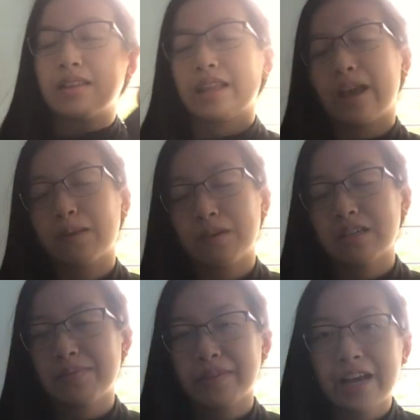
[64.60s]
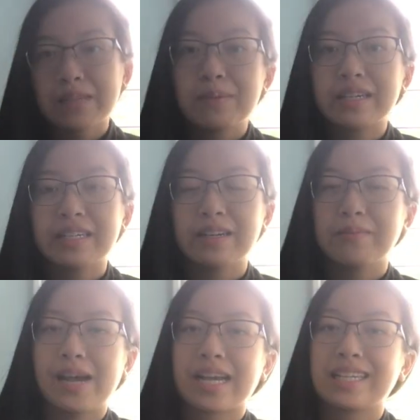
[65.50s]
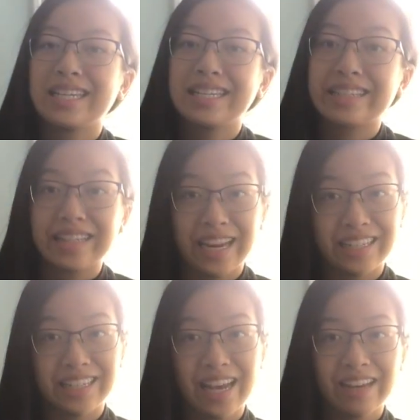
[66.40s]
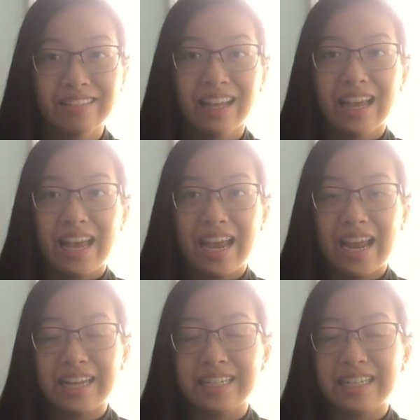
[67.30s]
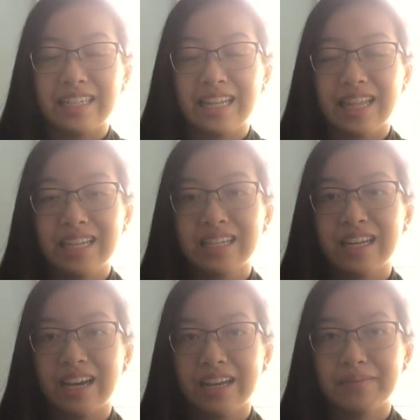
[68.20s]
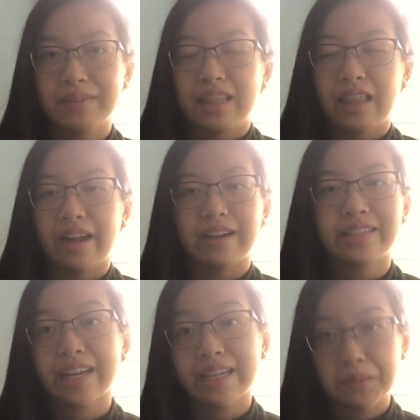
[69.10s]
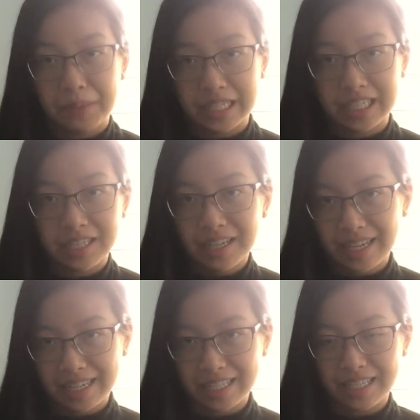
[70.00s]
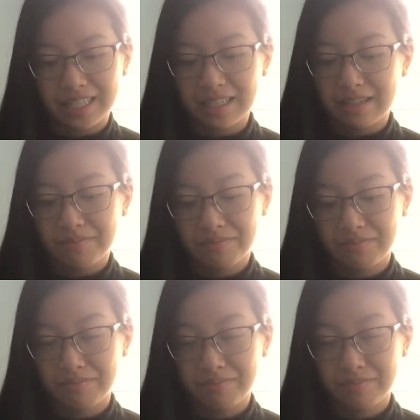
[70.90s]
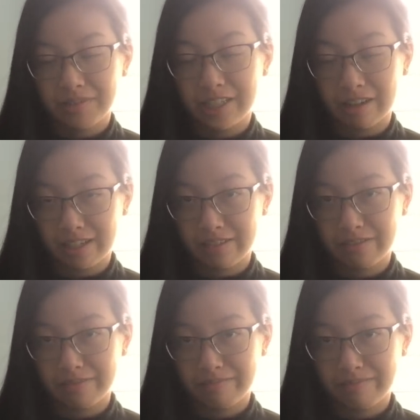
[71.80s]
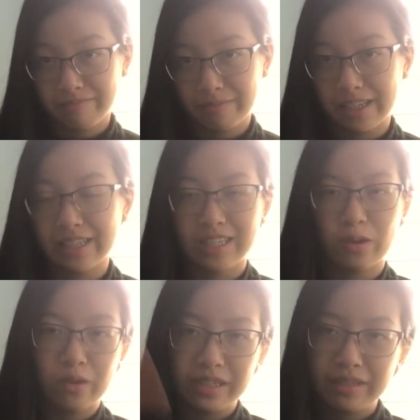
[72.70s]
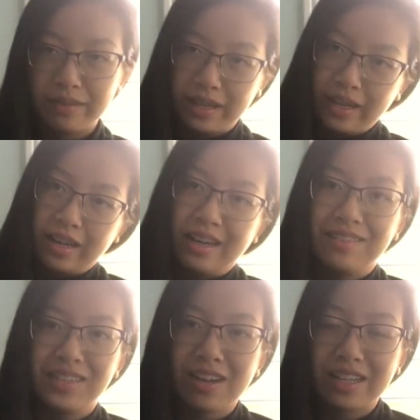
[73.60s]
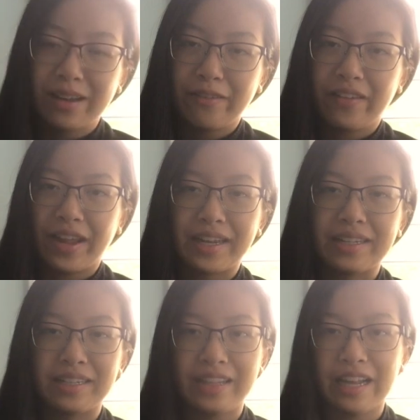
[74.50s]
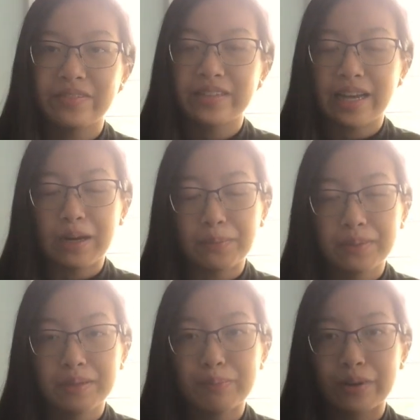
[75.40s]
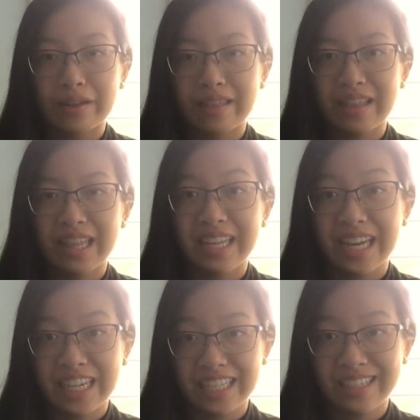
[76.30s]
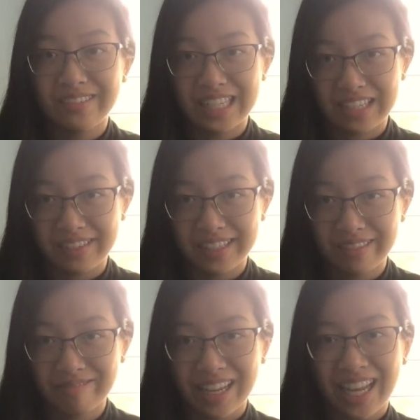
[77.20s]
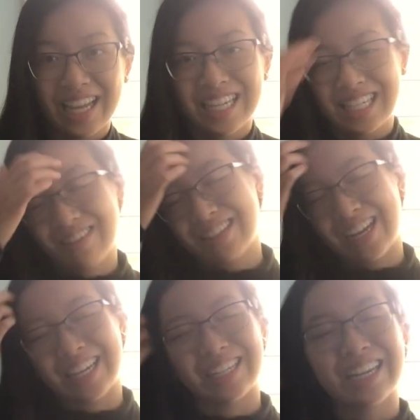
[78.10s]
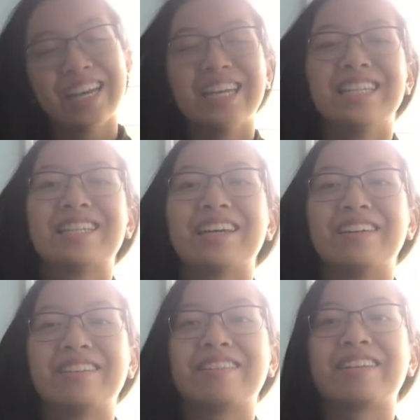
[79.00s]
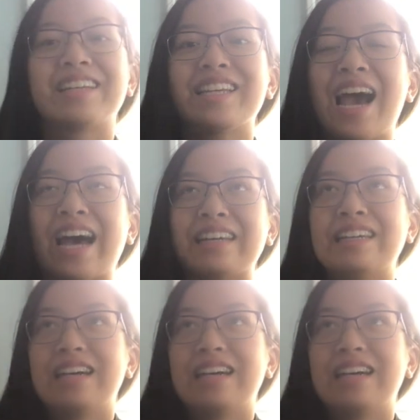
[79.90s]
the analysts in the last book, you know, Max, Liz, Kate, and Al, and this time their second mission is Joseph. Well, the story of Joseph, and they have to help birth the nation of Israel. So exciting. So yeah.